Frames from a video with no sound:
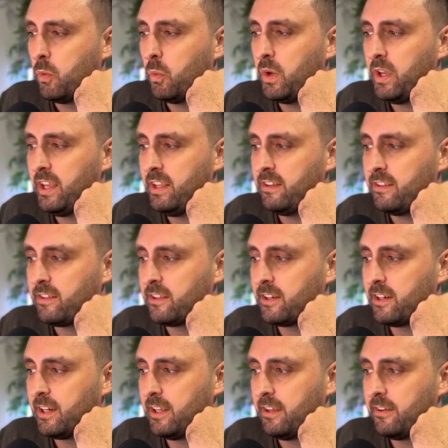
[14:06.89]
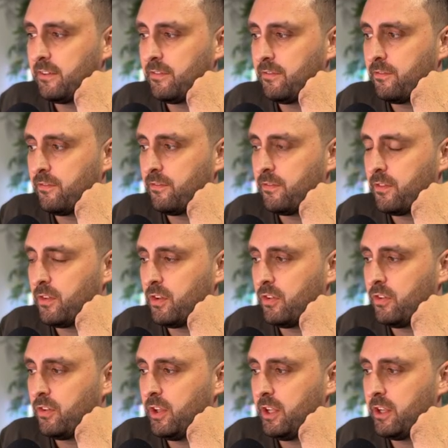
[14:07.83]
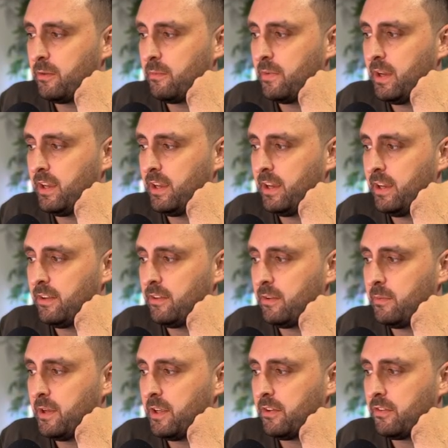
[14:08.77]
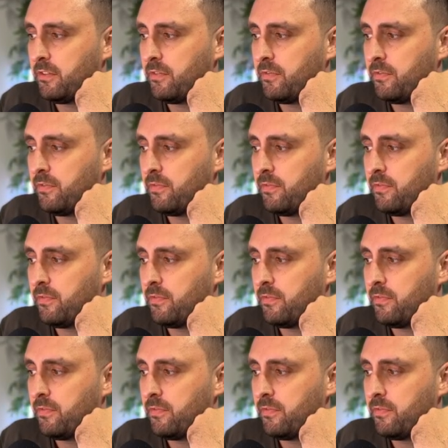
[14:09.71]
we instantly send them a SMS.